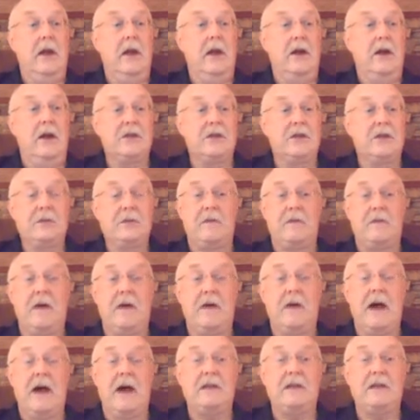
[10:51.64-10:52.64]
It also
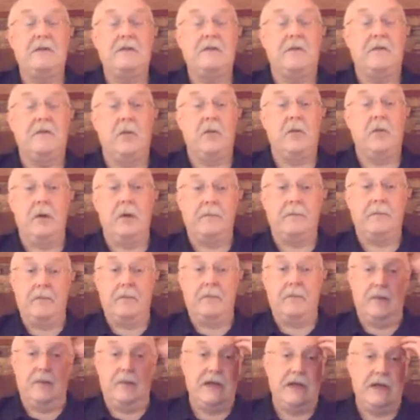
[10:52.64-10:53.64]
provides for
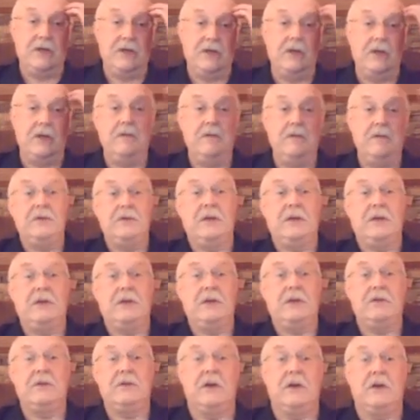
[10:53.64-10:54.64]
potential of
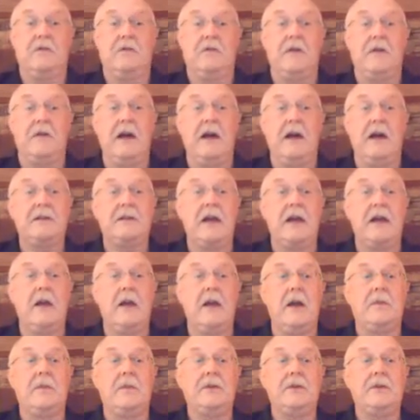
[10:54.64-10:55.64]
using structural fire
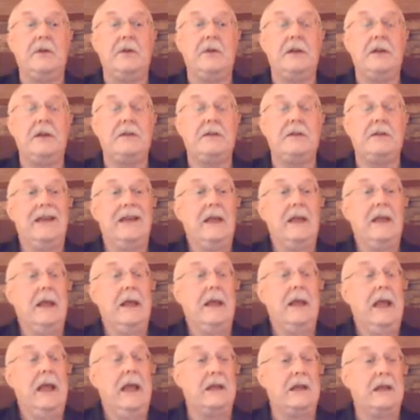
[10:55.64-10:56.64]
design opportunities.
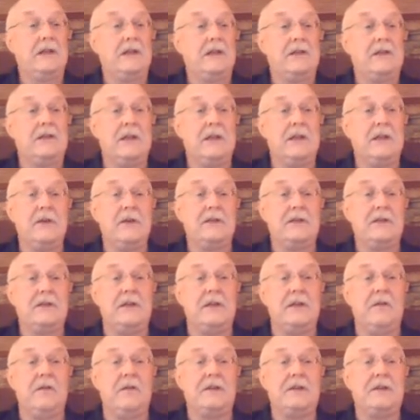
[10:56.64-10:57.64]
It
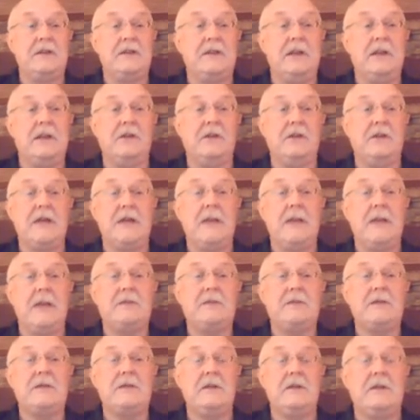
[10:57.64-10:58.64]
considers different steel
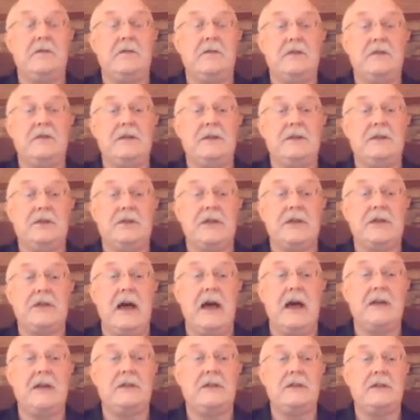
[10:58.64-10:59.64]
shapes, different steel
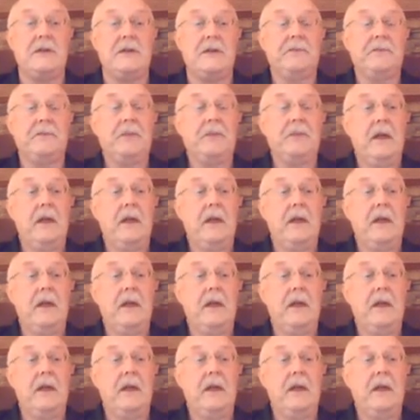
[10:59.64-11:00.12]
sizes,